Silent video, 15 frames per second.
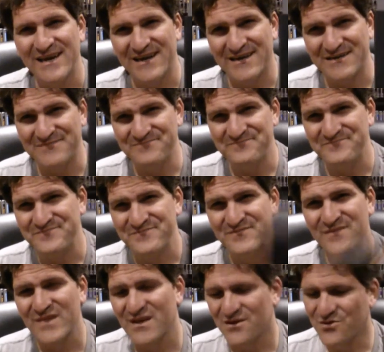um,
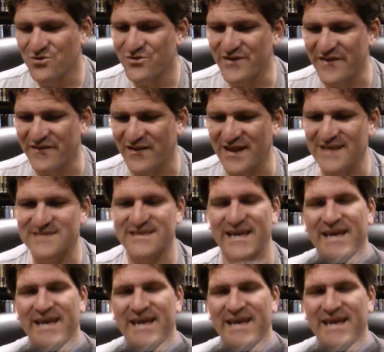cool nonetheless.